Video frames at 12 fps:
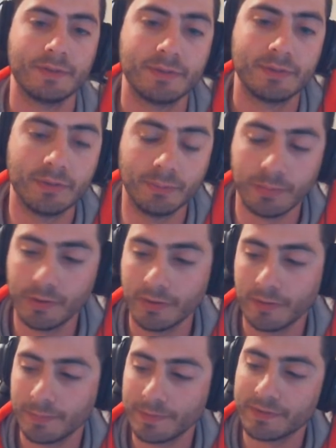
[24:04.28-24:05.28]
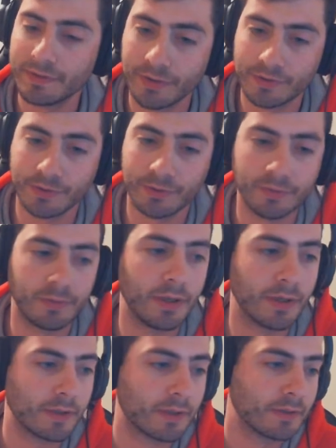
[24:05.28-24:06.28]
Bird Up is such a cool
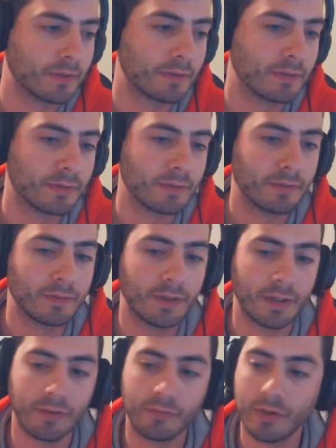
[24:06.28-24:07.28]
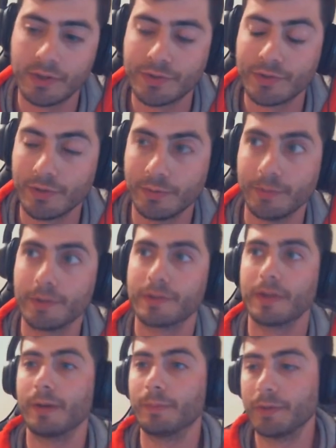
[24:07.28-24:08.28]
deck. Like, I've watched so much
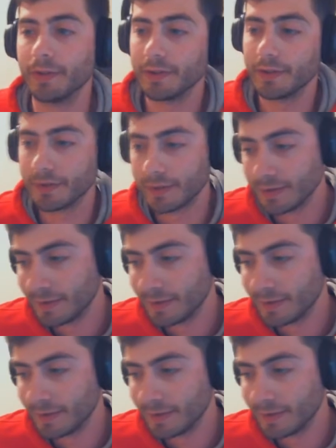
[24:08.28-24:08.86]
of that play,